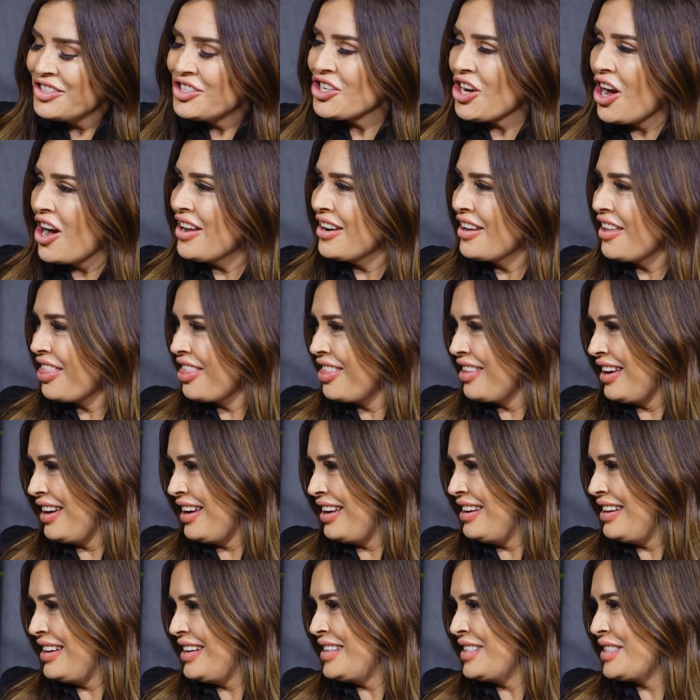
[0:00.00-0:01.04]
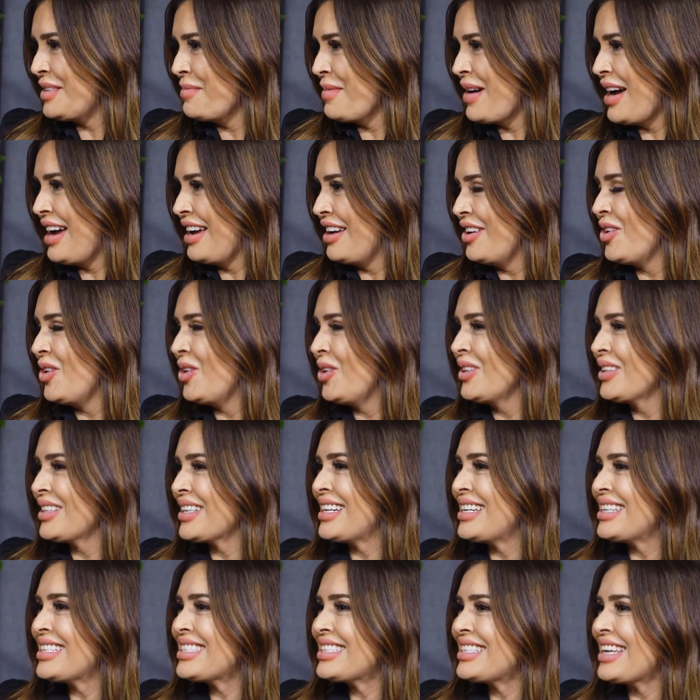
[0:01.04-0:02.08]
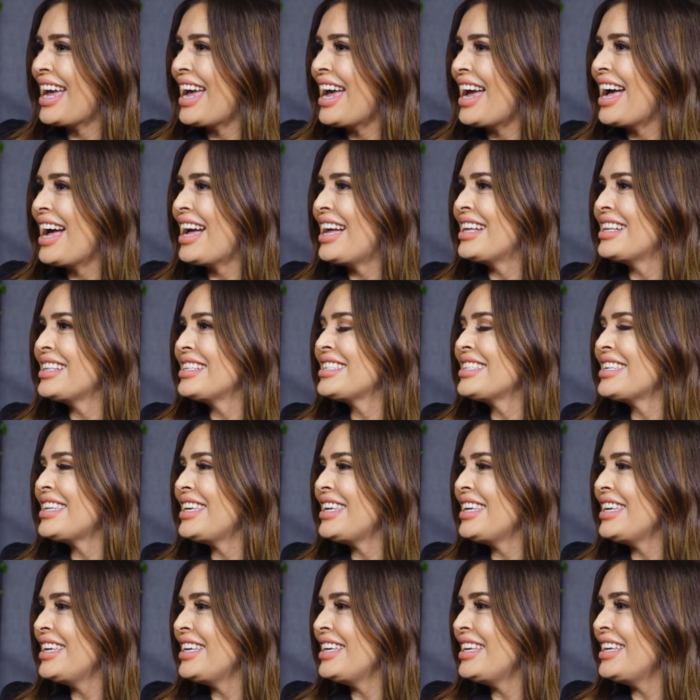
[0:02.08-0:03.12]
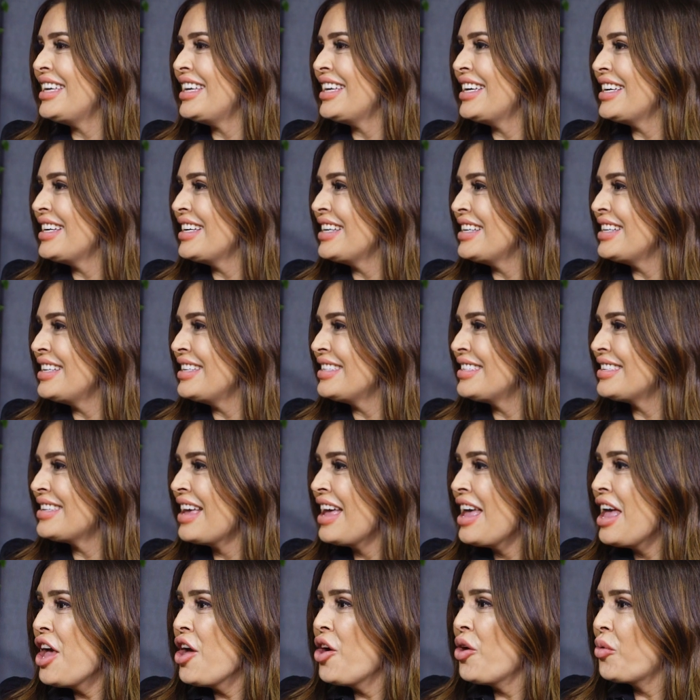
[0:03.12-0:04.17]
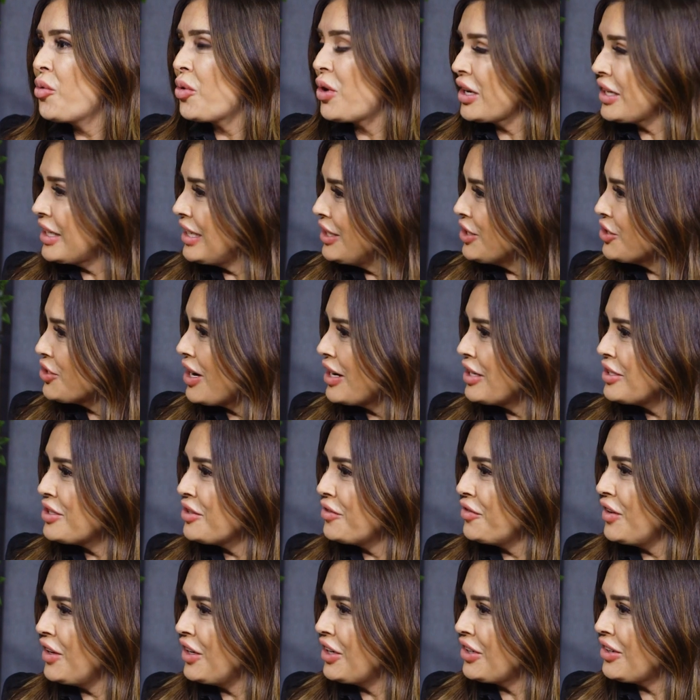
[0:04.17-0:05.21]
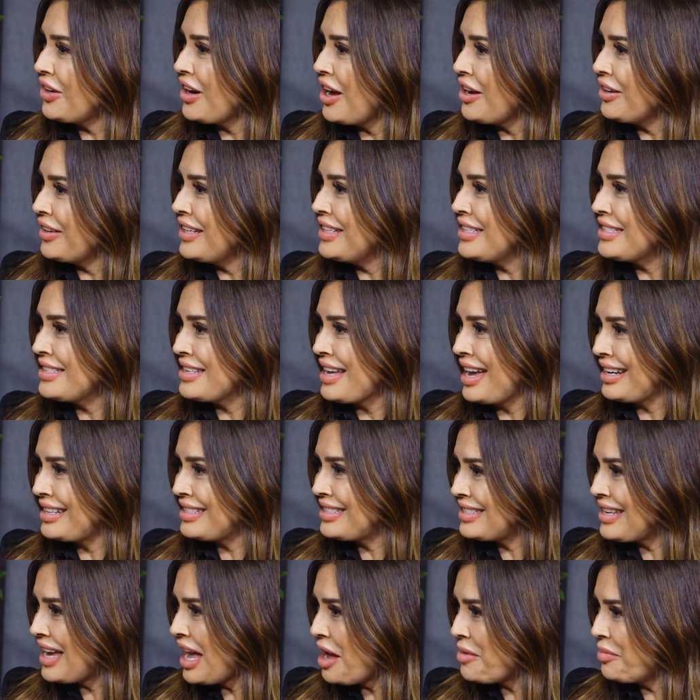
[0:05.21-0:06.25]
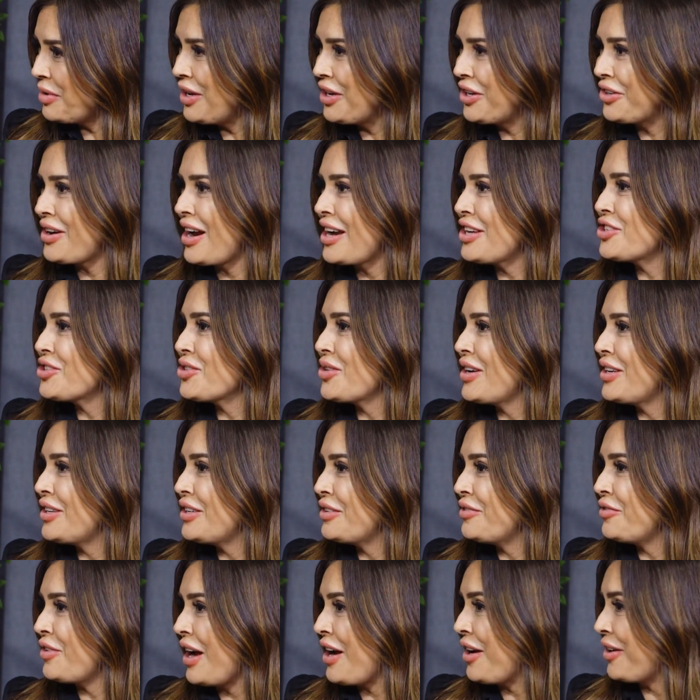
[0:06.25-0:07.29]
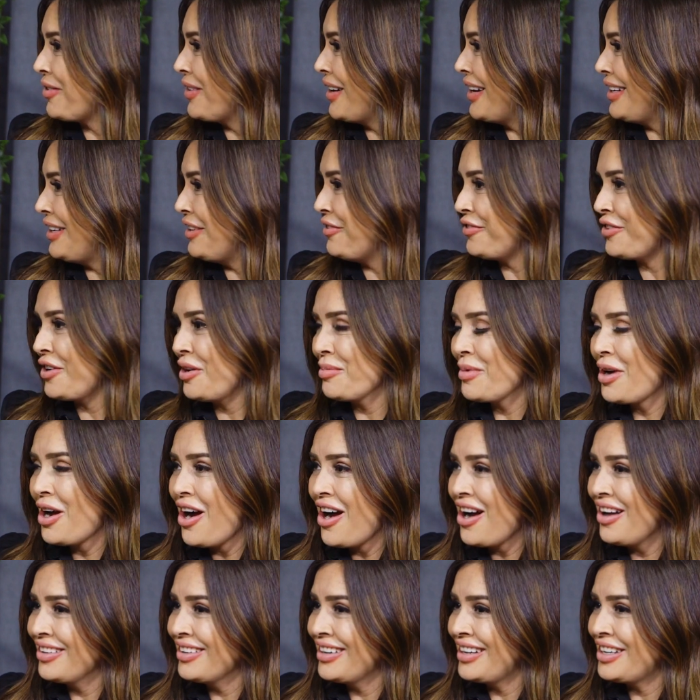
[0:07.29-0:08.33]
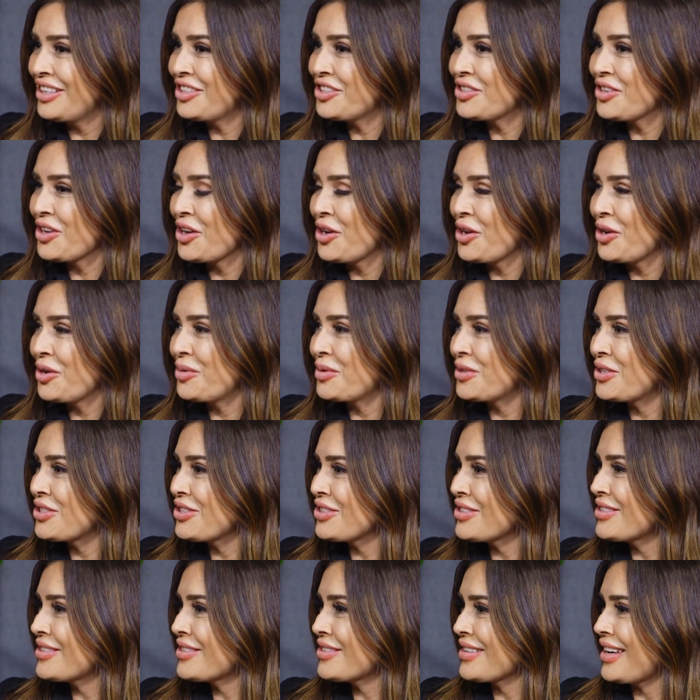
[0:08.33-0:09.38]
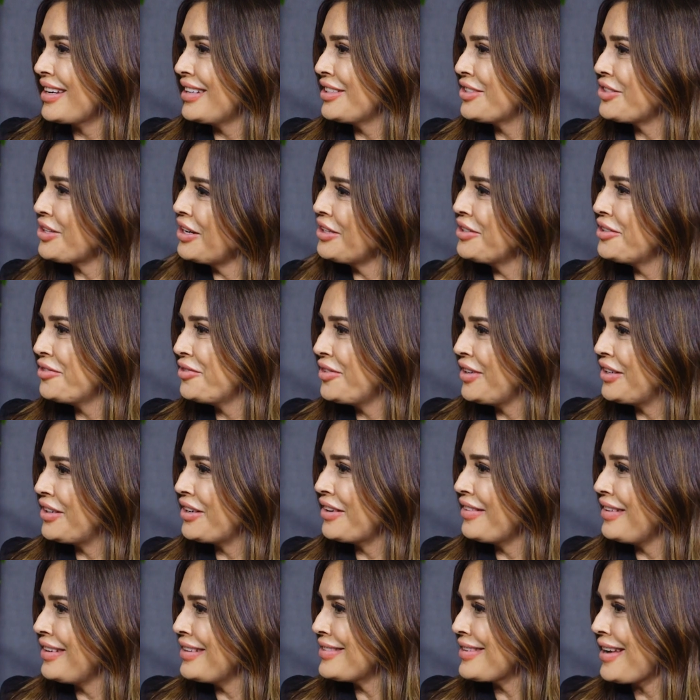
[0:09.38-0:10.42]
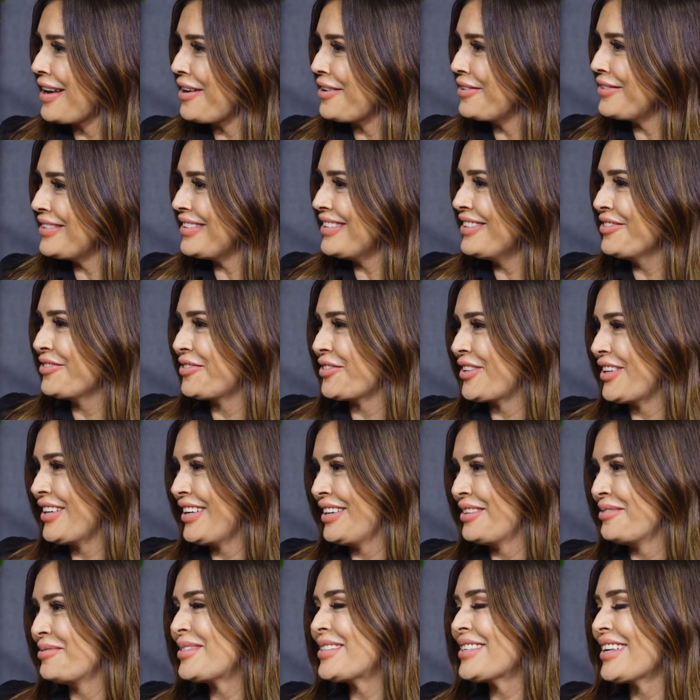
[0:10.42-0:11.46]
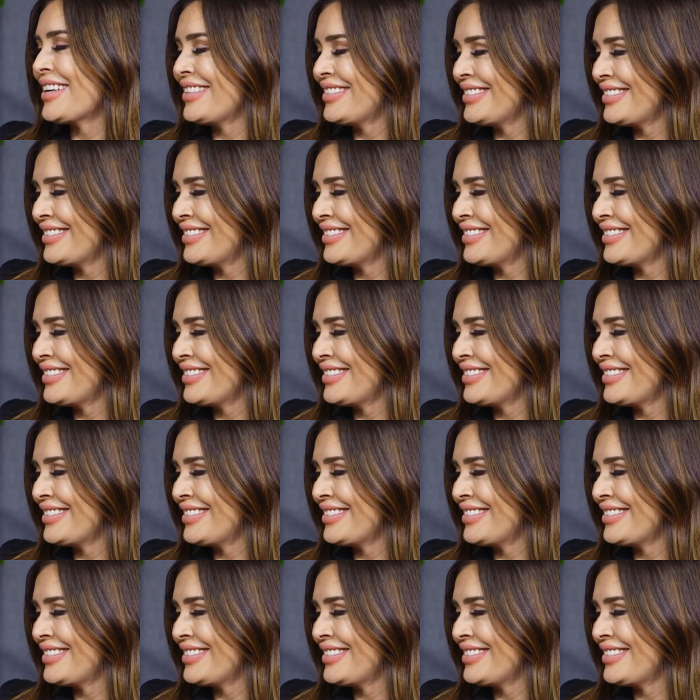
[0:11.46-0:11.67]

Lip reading: Jonathan is my oldest, and he is trying to figure out his next step. He graduated already from college, so we're just kind of trying to figure things out for him. So